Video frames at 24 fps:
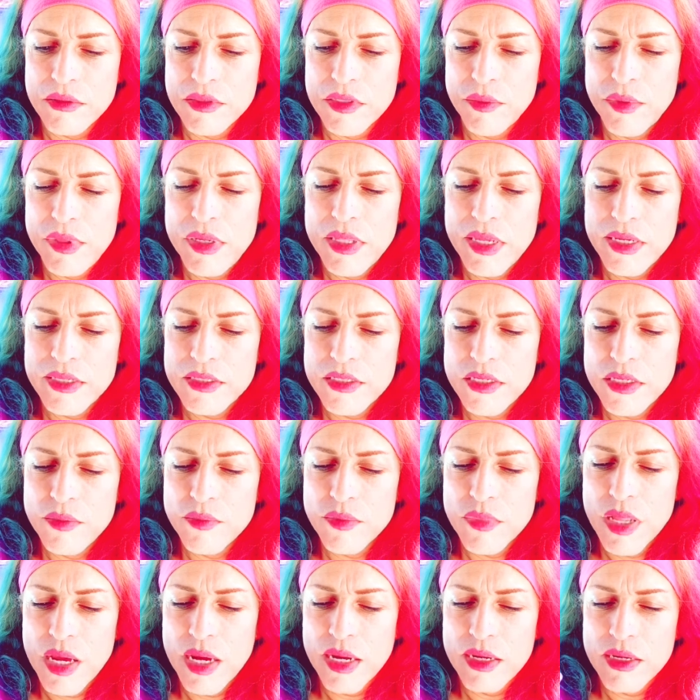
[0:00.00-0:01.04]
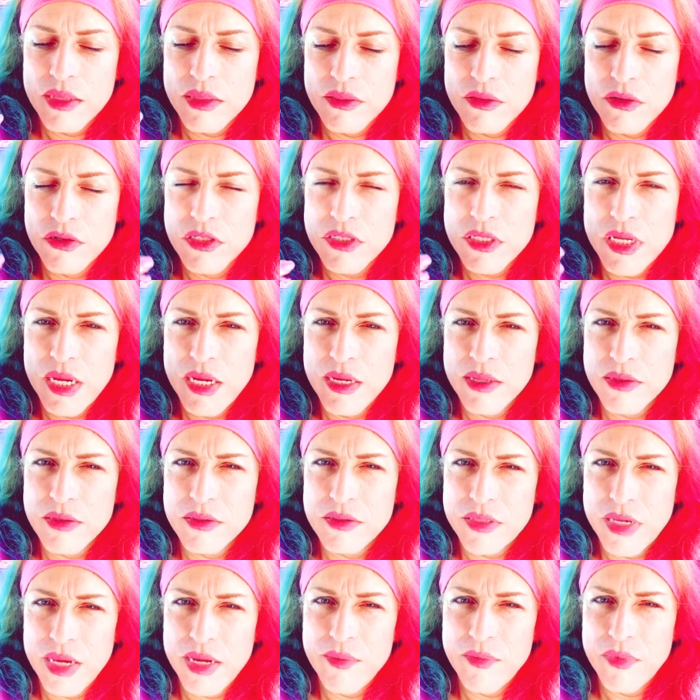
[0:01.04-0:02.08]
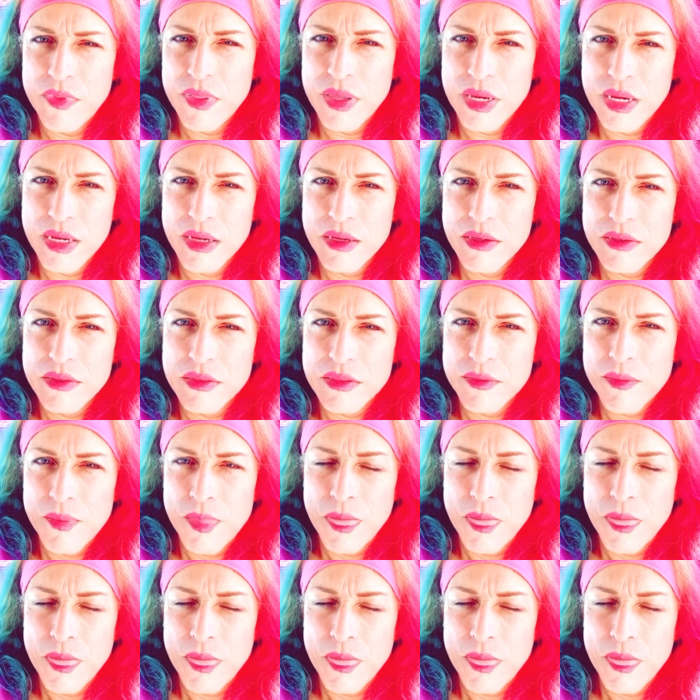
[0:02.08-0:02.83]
to me, they seem like they're saying the same things.